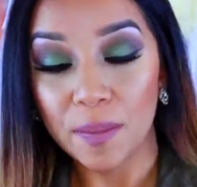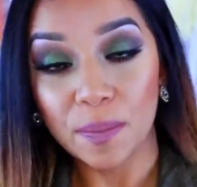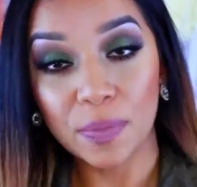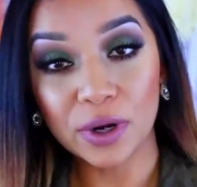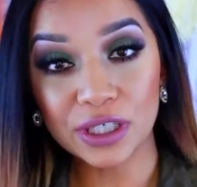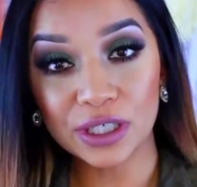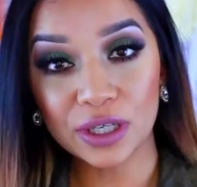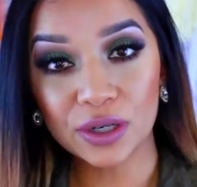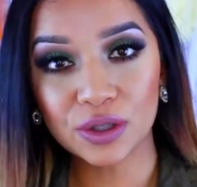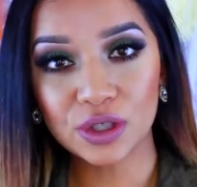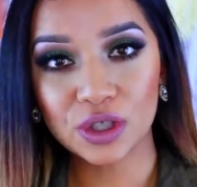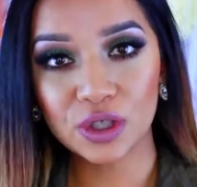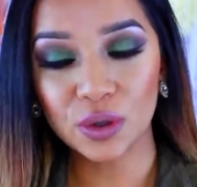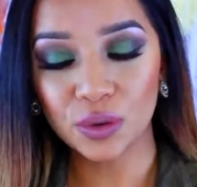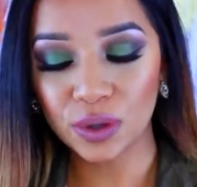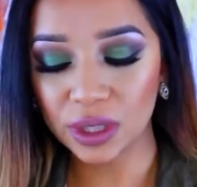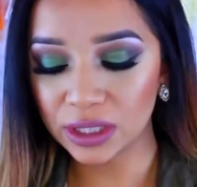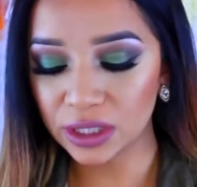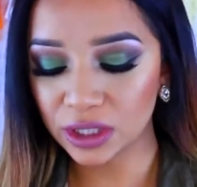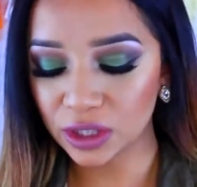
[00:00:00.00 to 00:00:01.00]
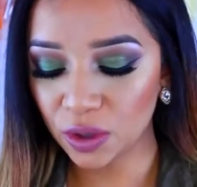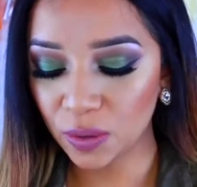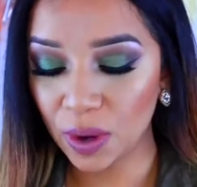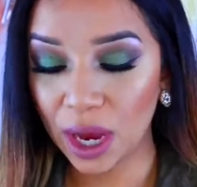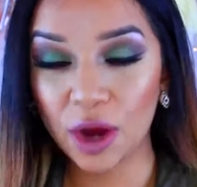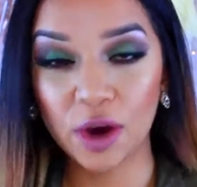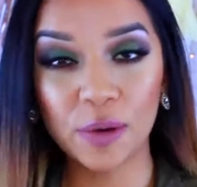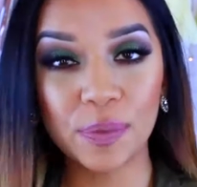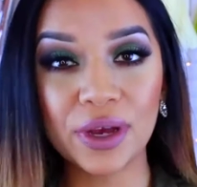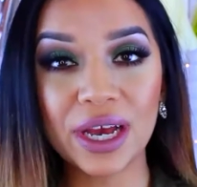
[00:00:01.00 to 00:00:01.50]
Personal choice. So
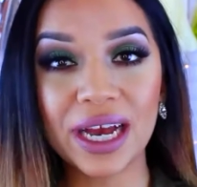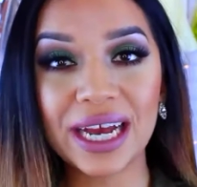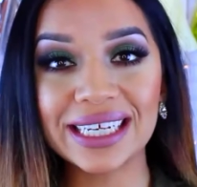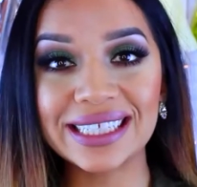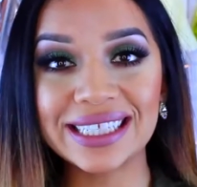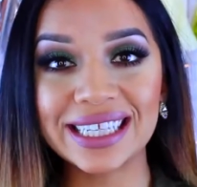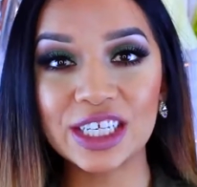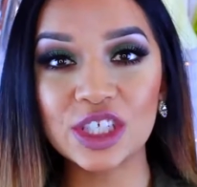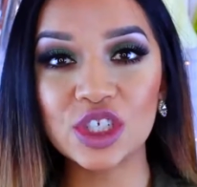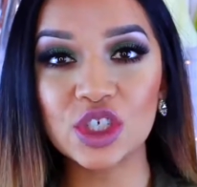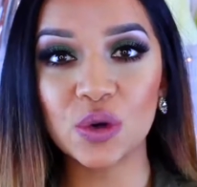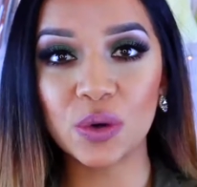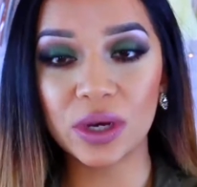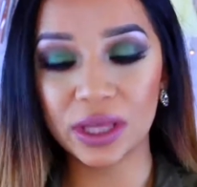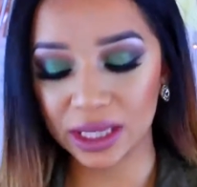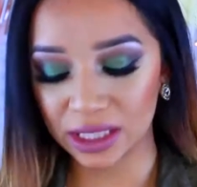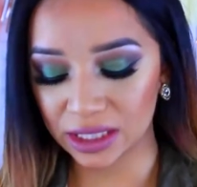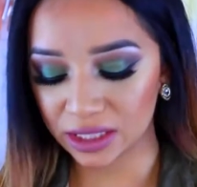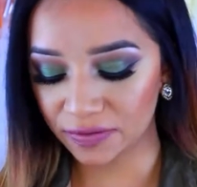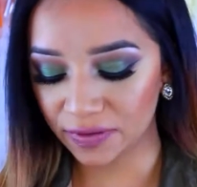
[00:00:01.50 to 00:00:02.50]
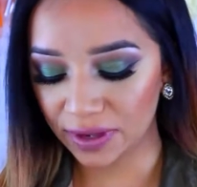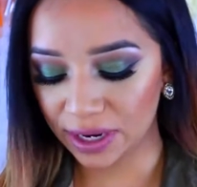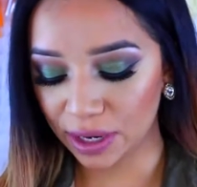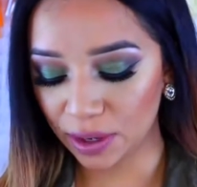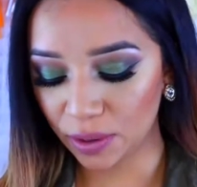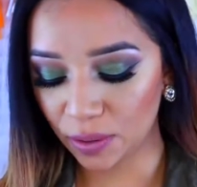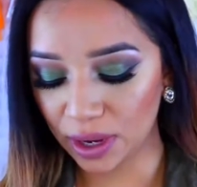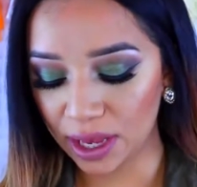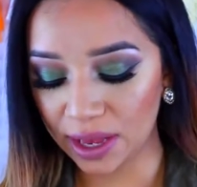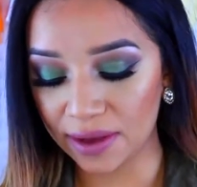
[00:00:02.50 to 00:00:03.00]
I hope you guys enjoyed this
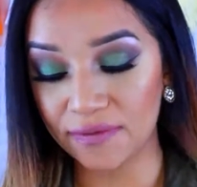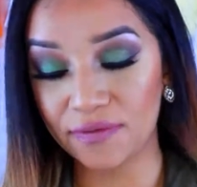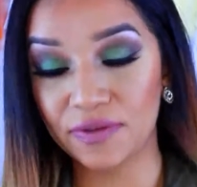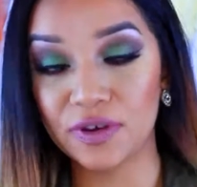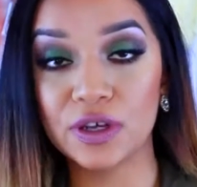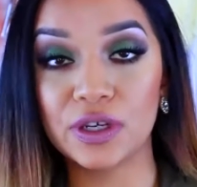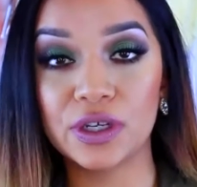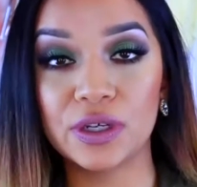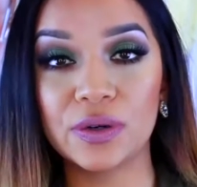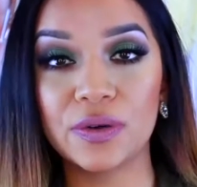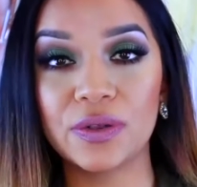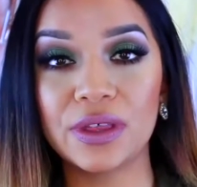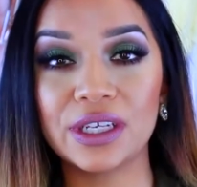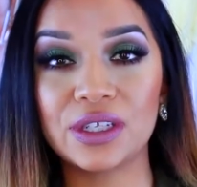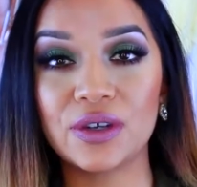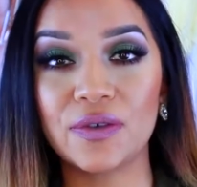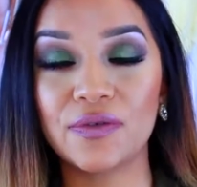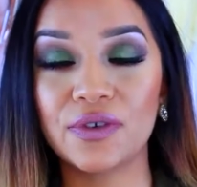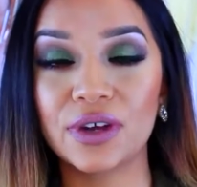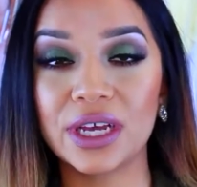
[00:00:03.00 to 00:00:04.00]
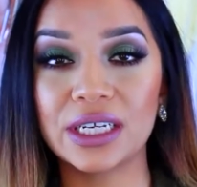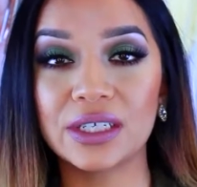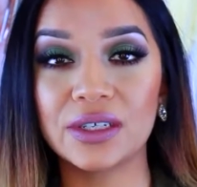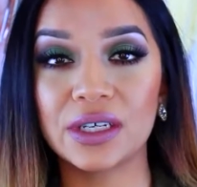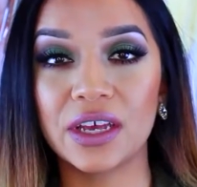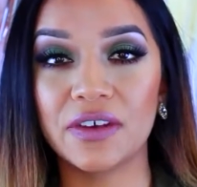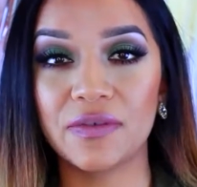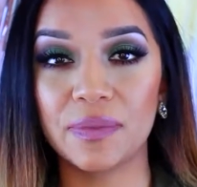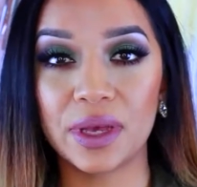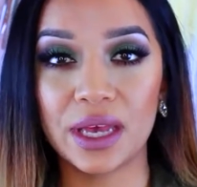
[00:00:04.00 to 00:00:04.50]
video. If you do, then don't forget
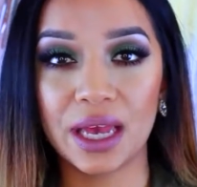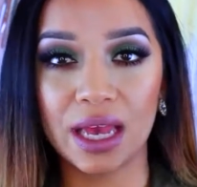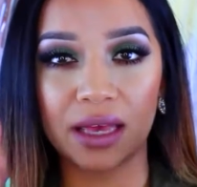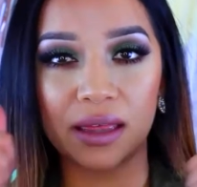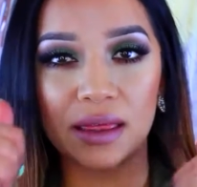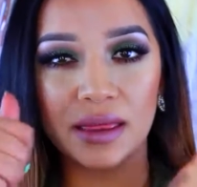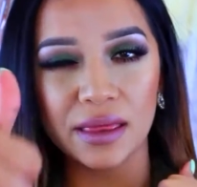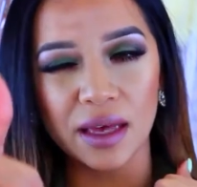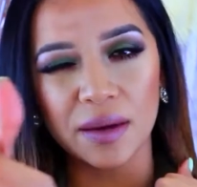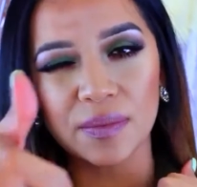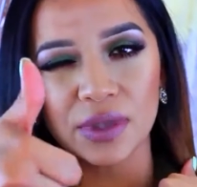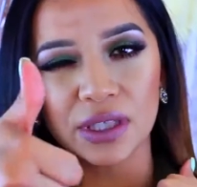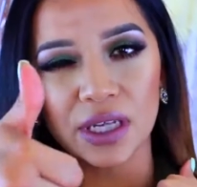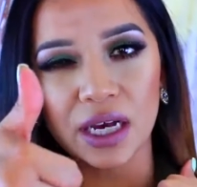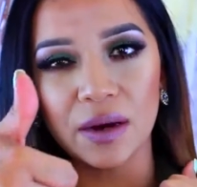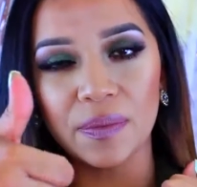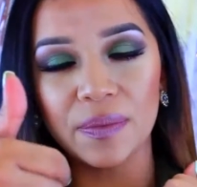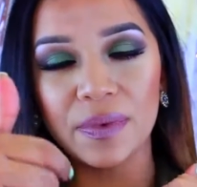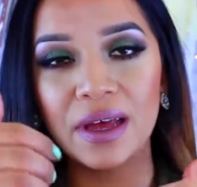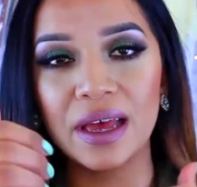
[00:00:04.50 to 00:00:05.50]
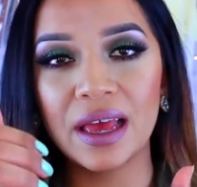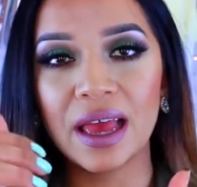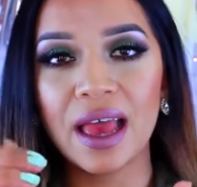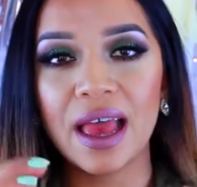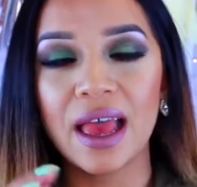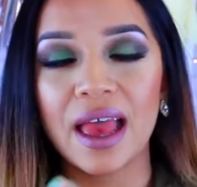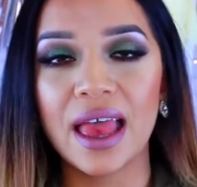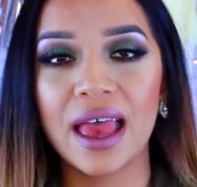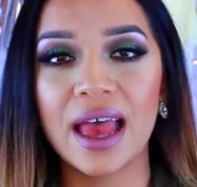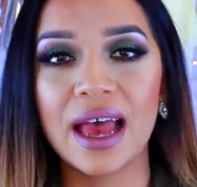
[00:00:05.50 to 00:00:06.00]
to give me a thumbs up
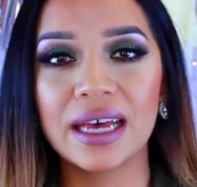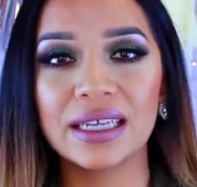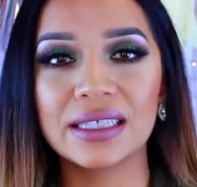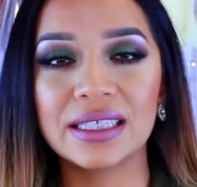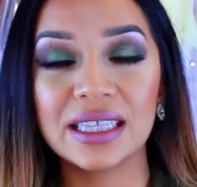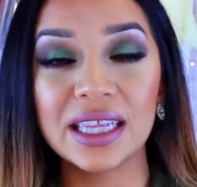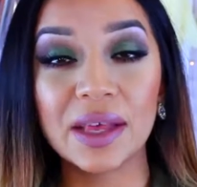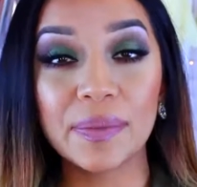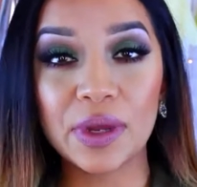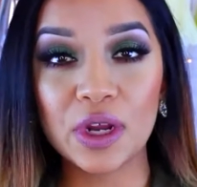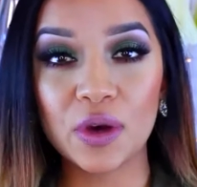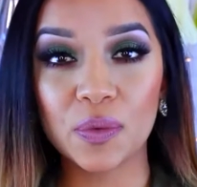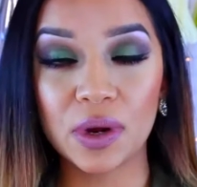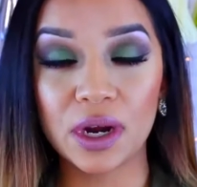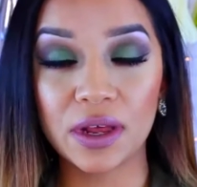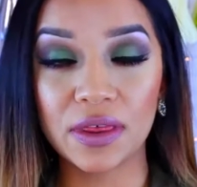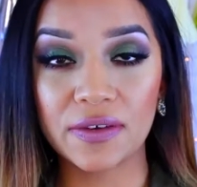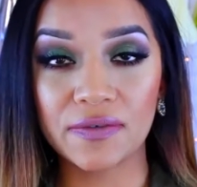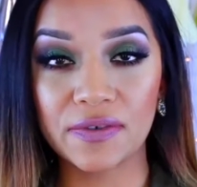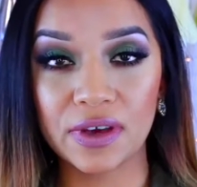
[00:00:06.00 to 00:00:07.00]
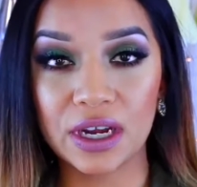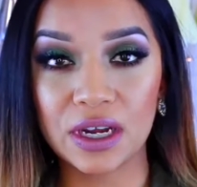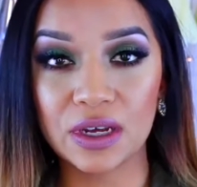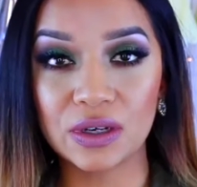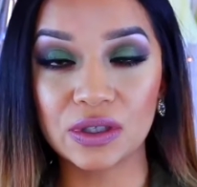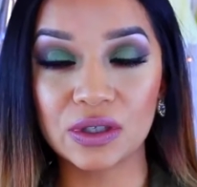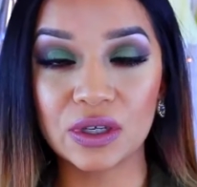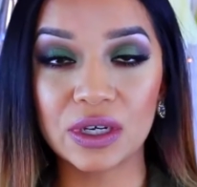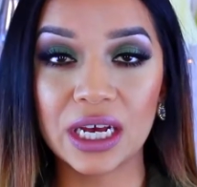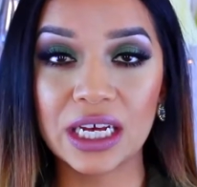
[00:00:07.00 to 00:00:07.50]
and let me know what other
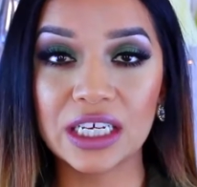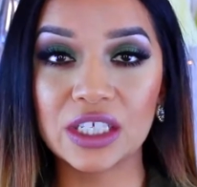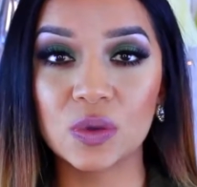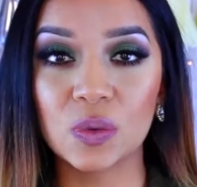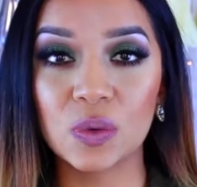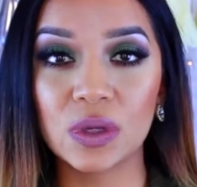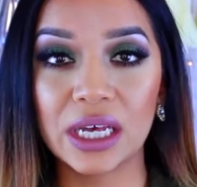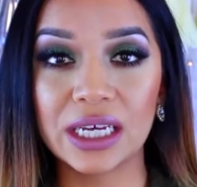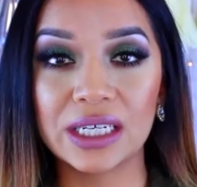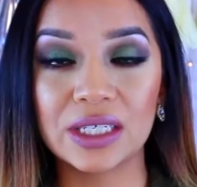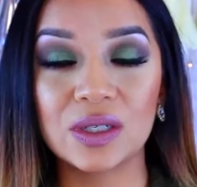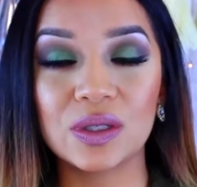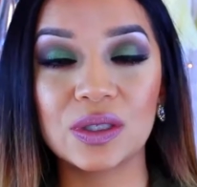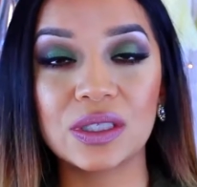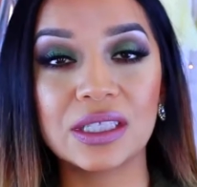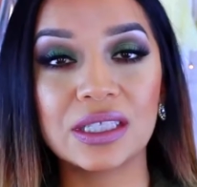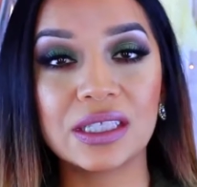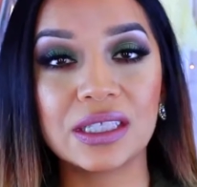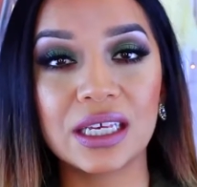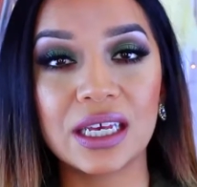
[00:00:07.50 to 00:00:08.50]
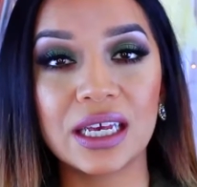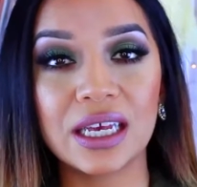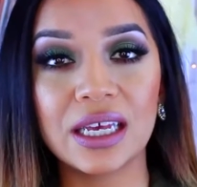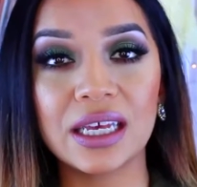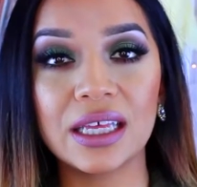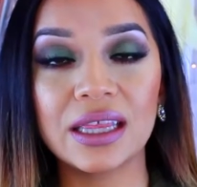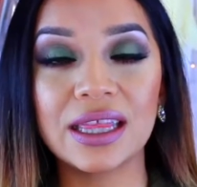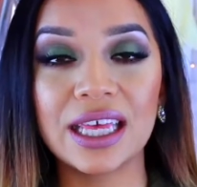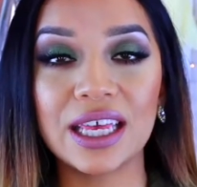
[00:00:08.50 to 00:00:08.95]
videos you guys would like to see.